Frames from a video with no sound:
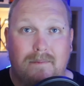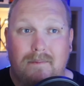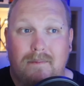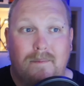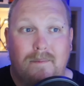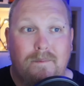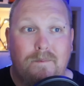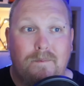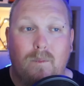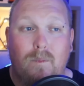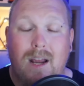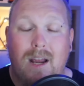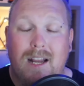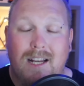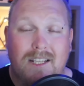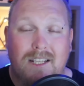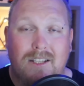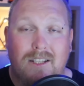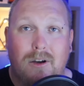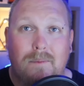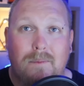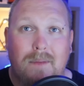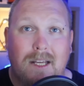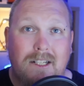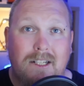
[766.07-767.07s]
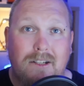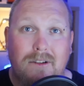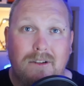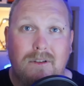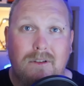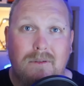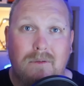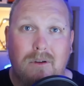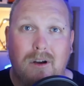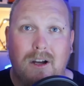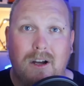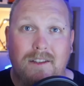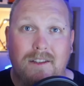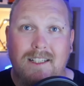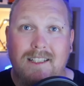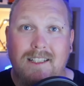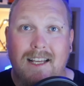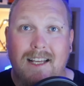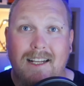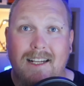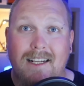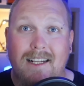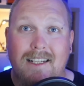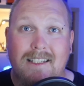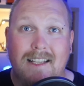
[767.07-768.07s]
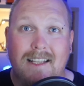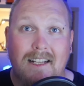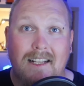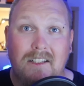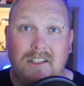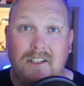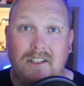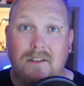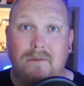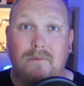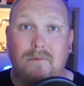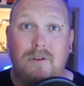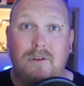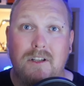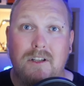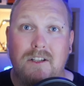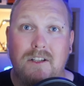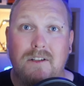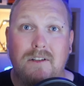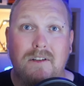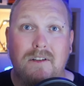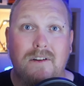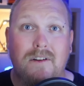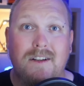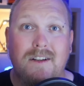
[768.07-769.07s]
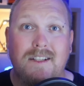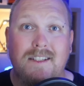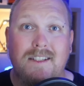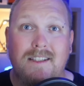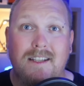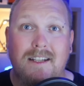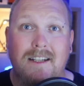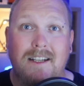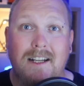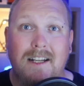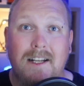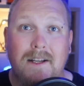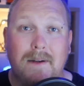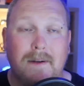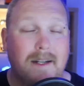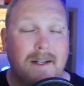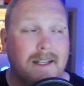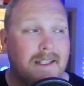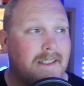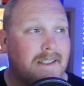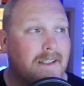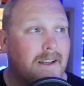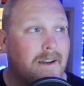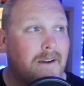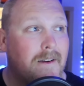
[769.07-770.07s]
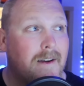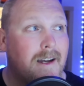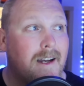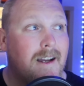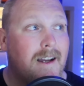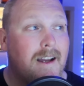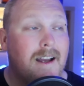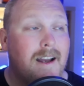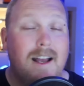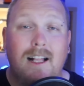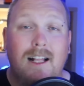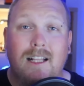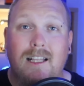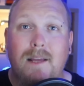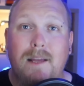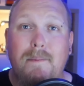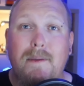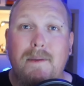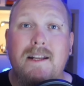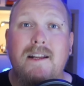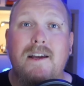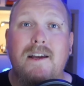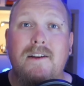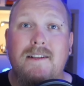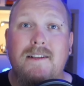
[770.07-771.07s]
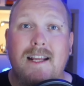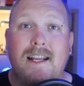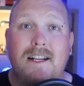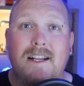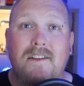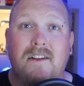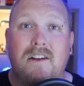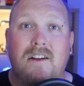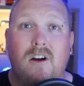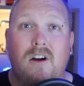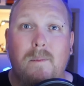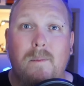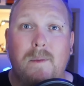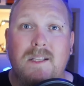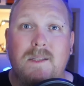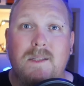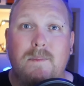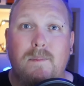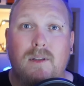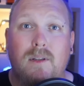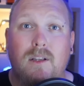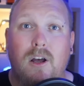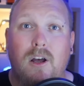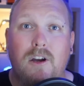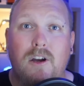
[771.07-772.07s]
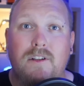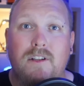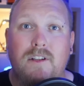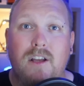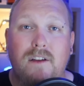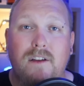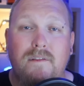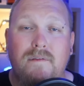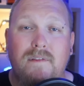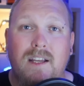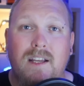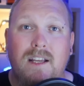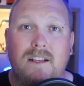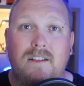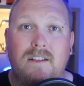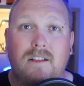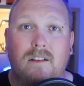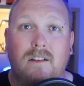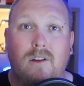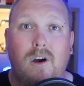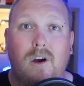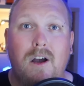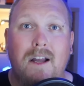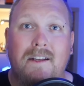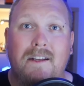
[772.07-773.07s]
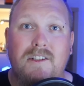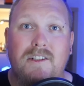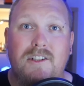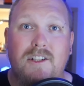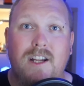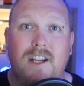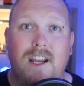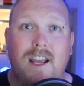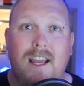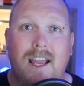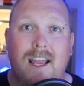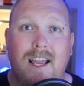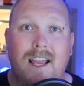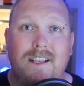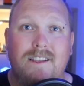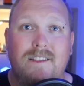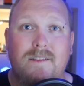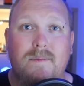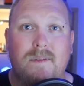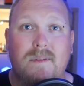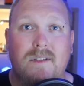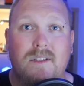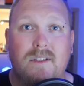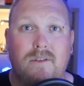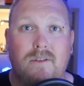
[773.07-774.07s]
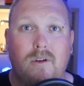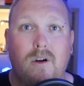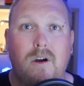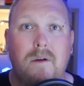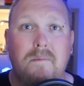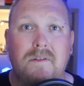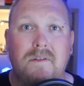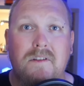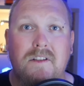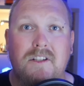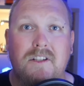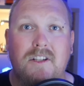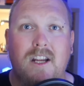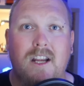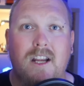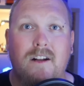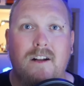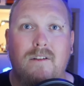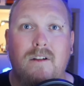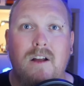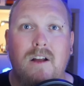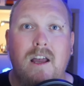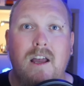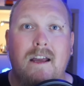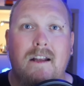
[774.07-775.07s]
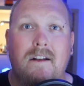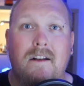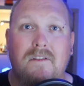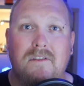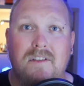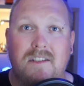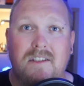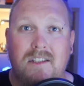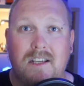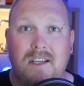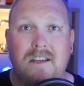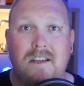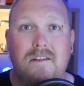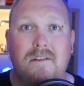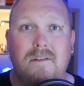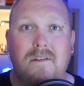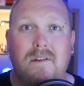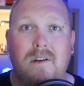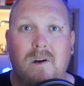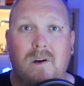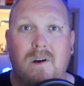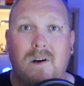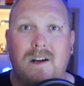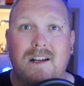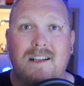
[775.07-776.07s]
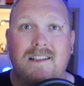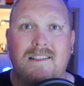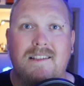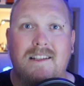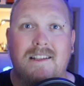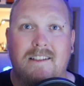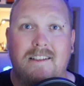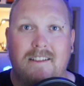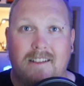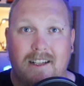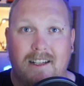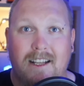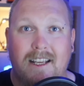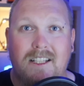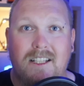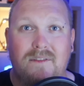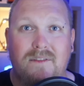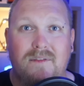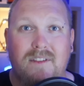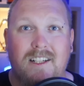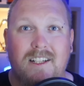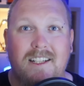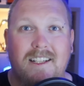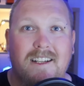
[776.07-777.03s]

Anytime they do the right thing, they get attacked. What do you guys think anyway? So let me know down in the comments below. Don't forget to like, share, and subscribe to the channel, and I'll see you guys in the next video.